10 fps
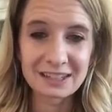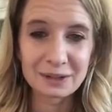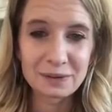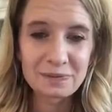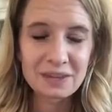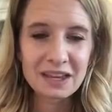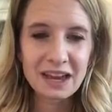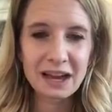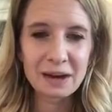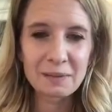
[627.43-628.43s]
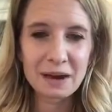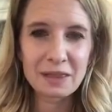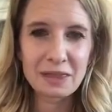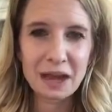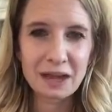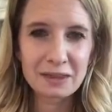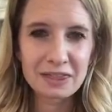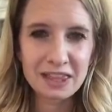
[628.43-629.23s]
So I